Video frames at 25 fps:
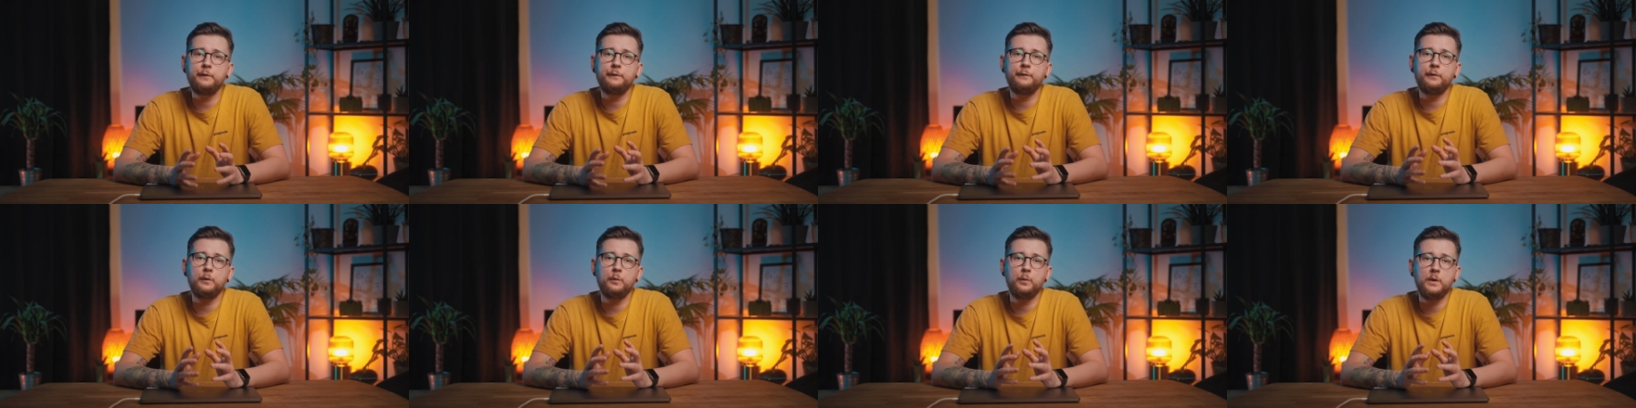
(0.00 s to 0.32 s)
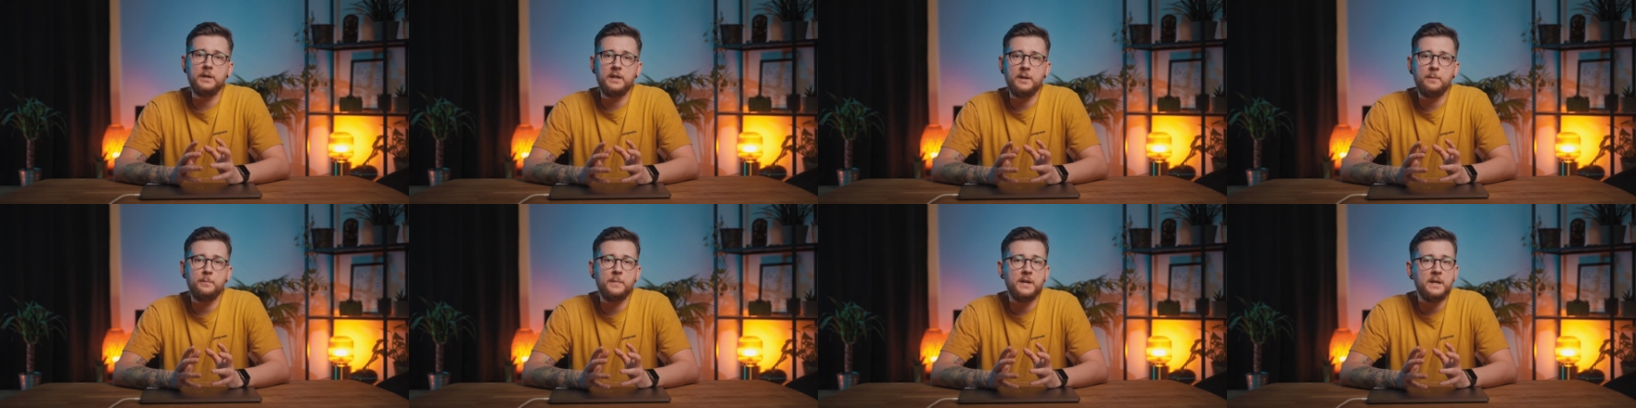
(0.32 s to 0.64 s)
for
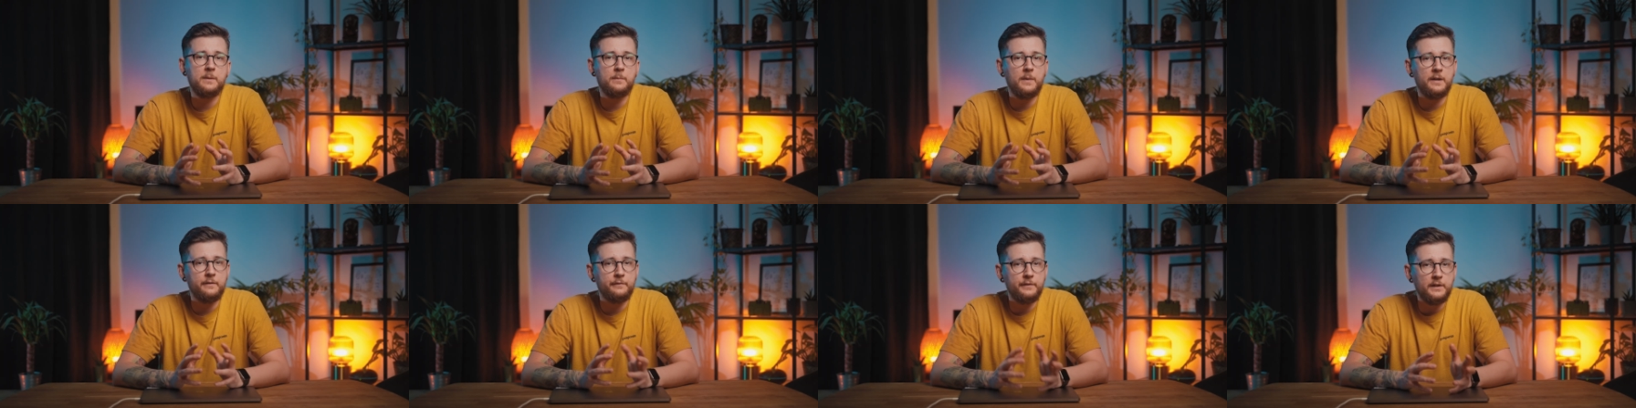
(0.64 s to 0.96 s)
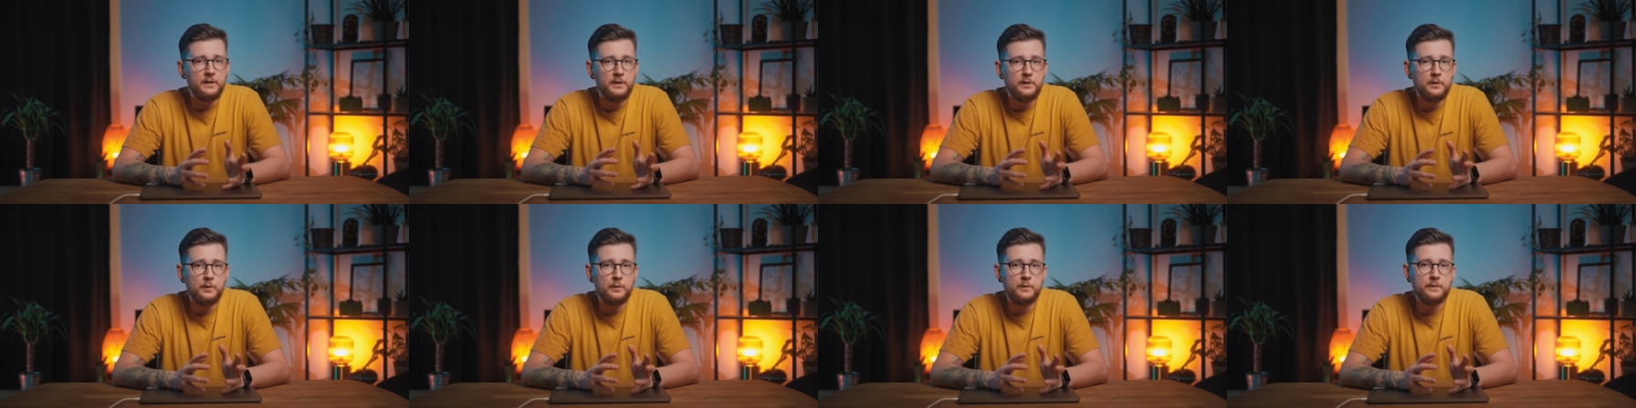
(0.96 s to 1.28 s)
when I make my
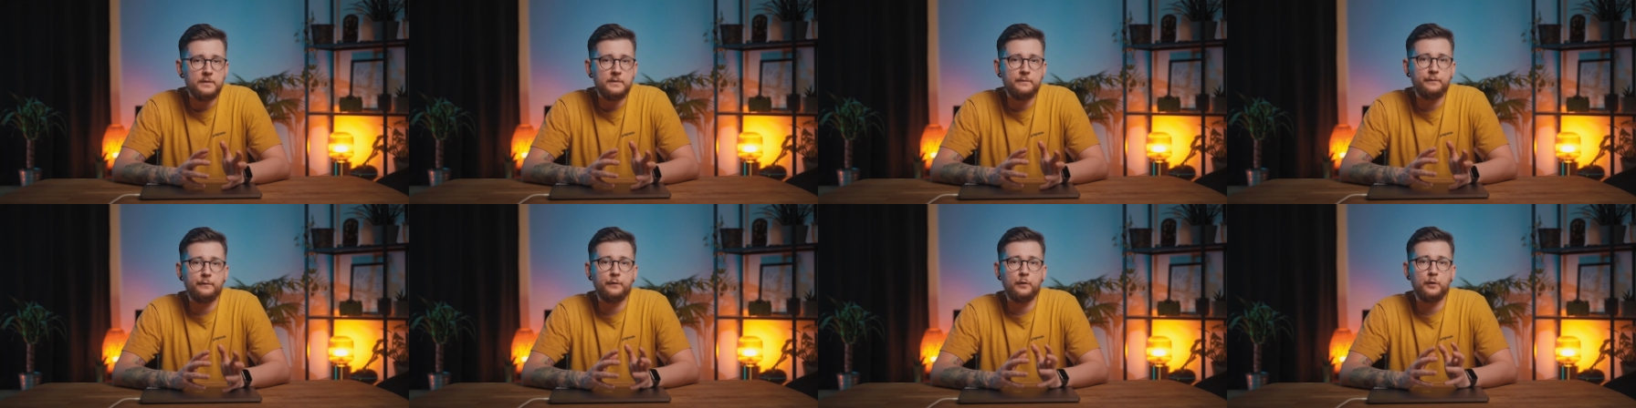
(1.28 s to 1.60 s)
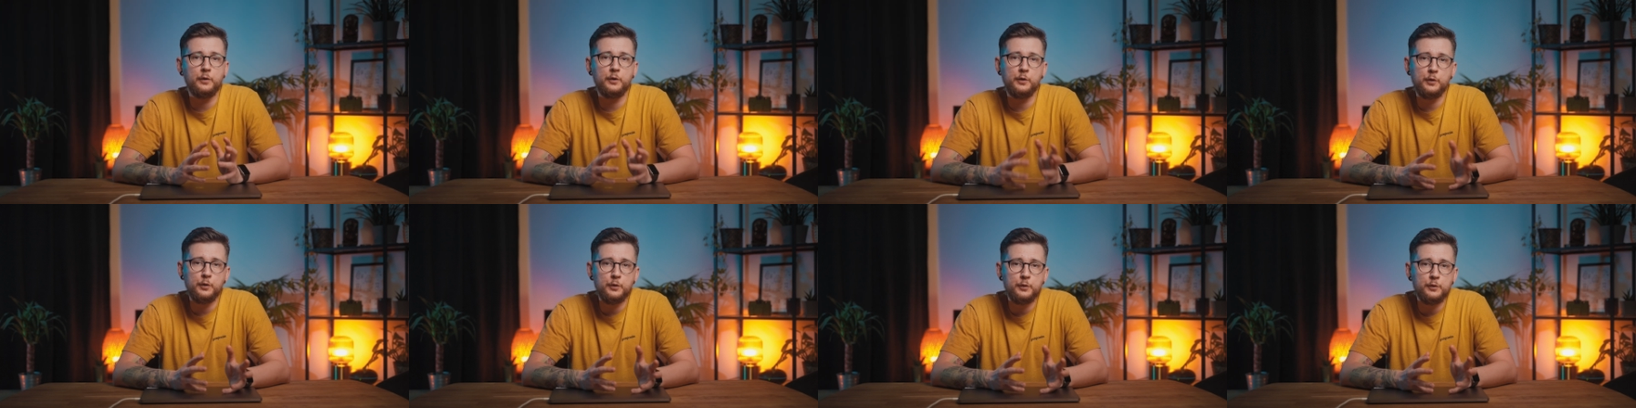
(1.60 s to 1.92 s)
videos for
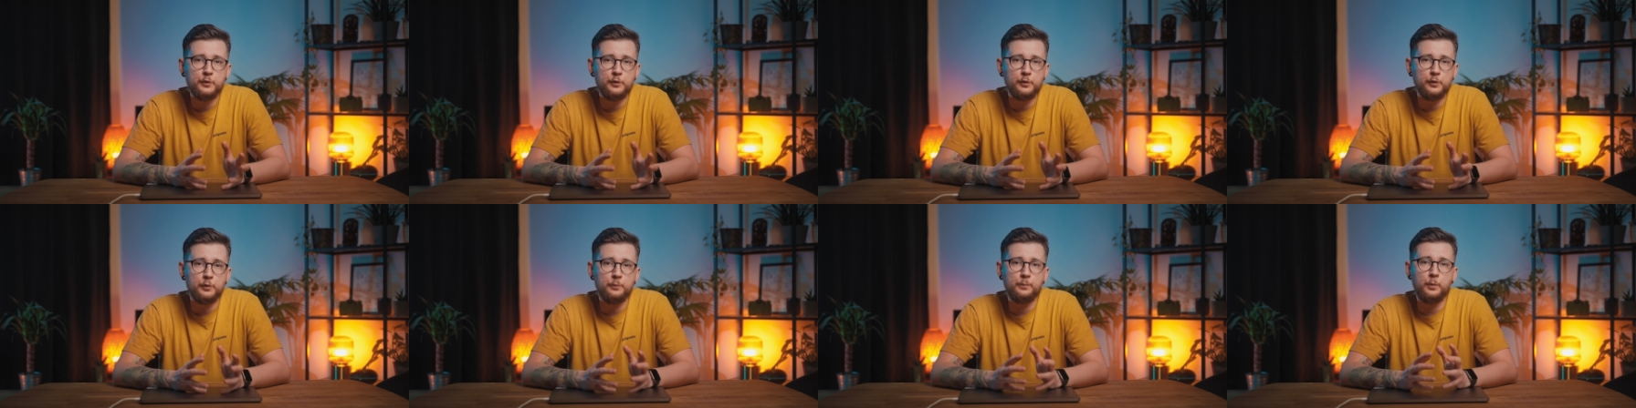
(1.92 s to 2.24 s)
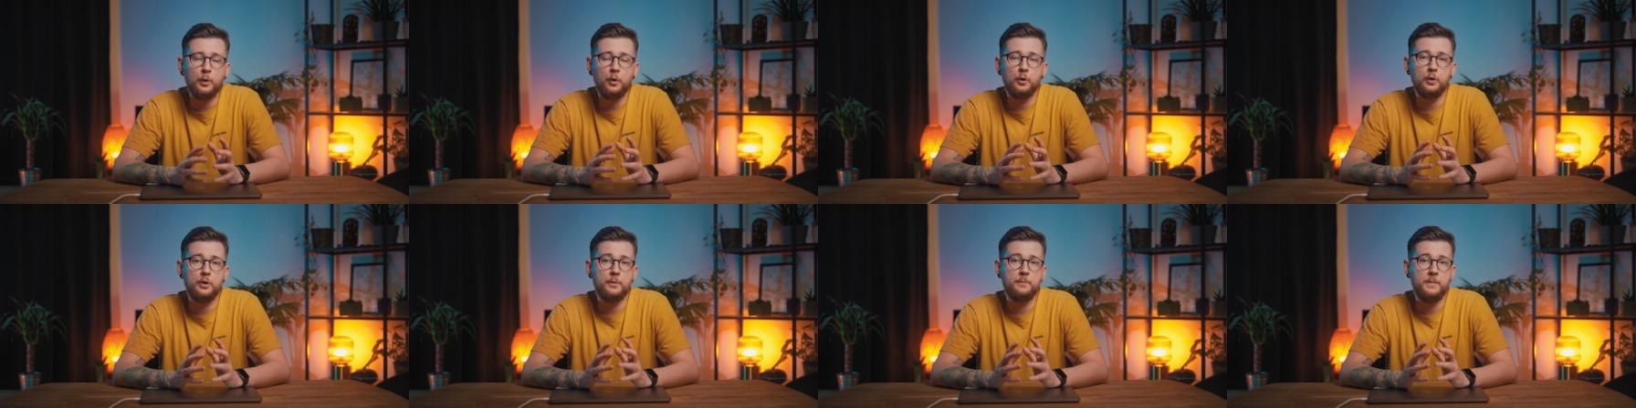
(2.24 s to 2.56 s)
YouTube
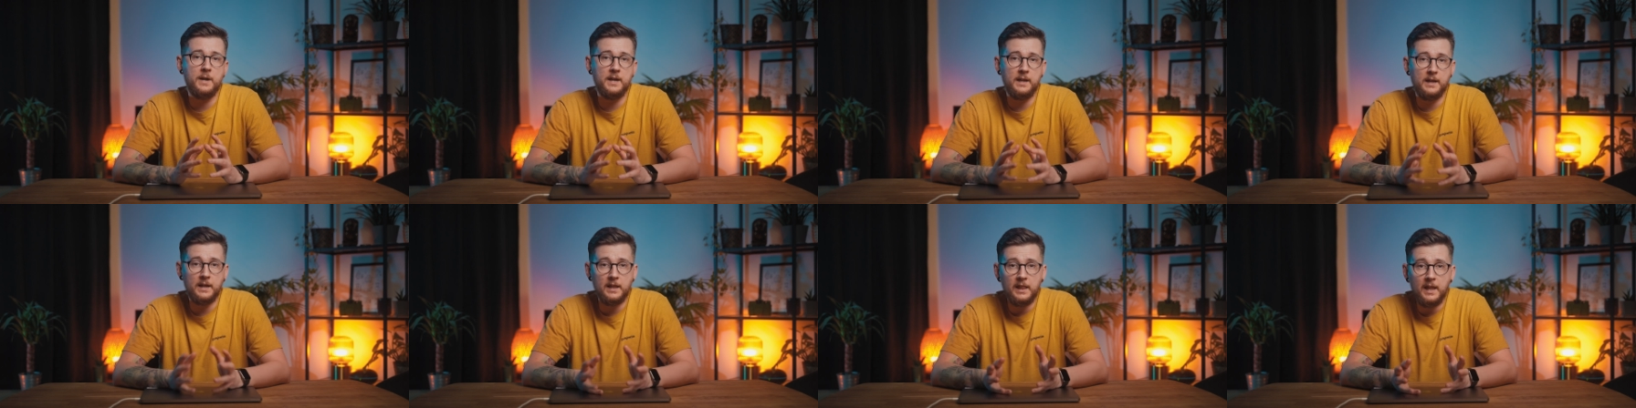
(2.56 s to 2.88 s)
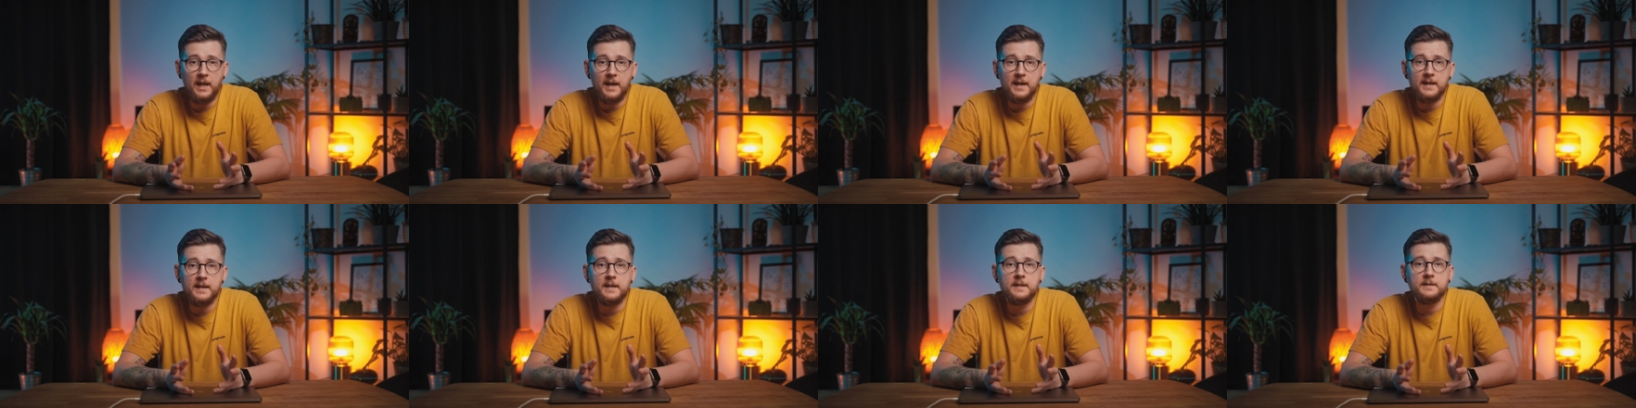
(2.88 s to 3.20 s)
or my
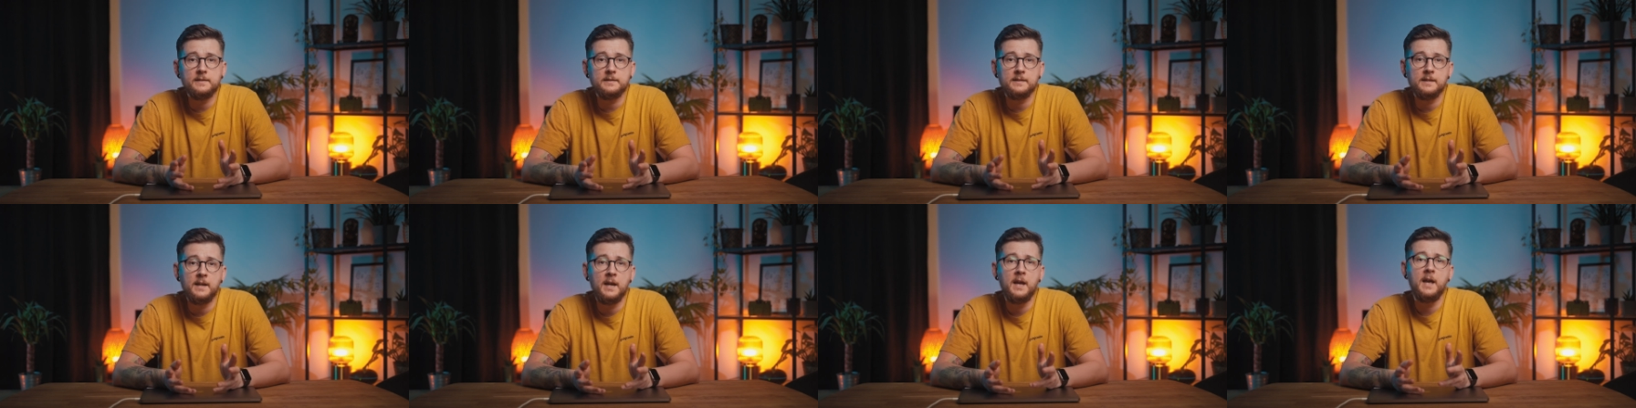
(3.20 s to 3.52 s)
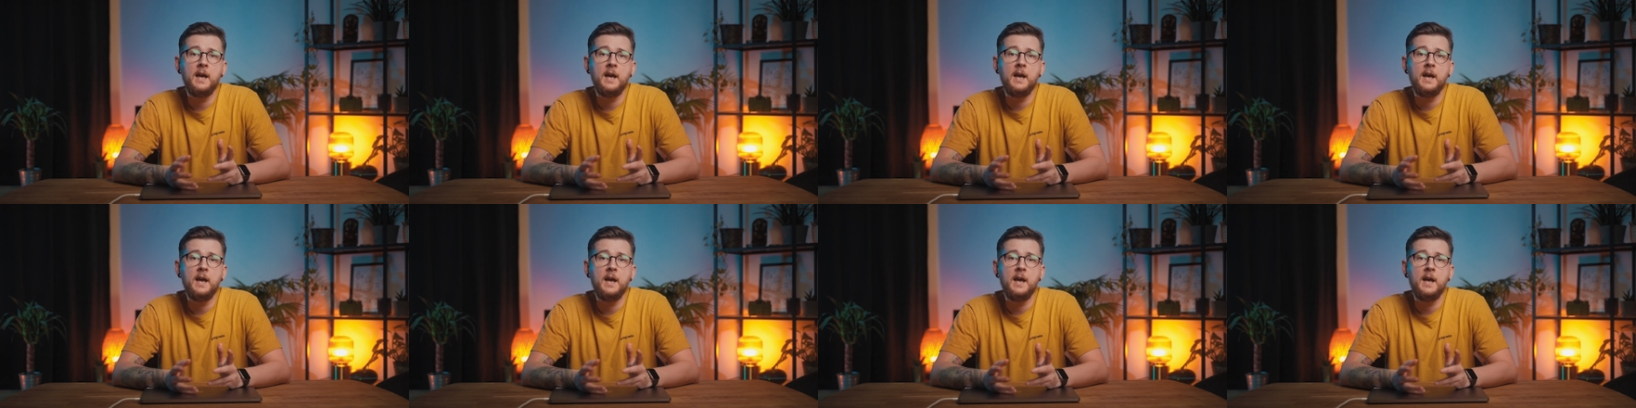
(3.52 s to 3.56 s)
clients.